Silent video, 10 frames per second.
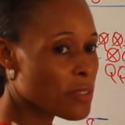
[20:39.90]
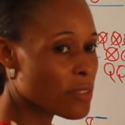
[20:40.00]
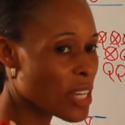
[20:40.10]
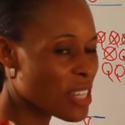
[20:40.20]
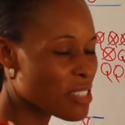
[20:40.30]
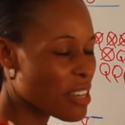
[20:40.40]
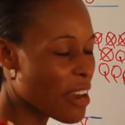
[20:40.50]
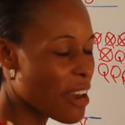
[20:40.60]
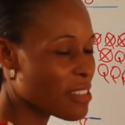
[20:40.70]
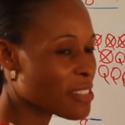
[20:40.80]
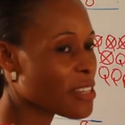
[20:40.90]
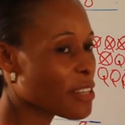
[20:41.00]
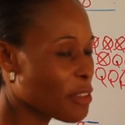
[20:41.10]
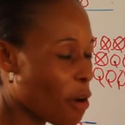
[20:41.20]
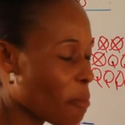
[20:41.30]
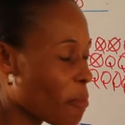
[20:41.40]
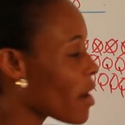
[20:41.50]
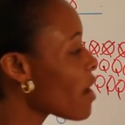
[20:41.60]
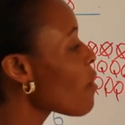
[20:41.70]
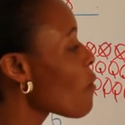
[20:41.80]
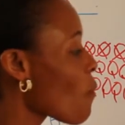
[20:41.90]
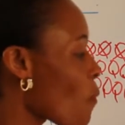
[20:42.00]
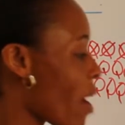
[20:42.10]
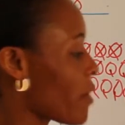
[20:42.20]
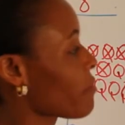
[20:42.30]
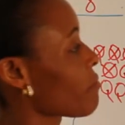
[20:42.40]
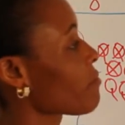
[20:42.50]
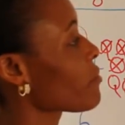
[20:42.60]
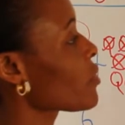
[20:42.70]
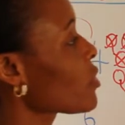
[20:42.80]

This is number 1.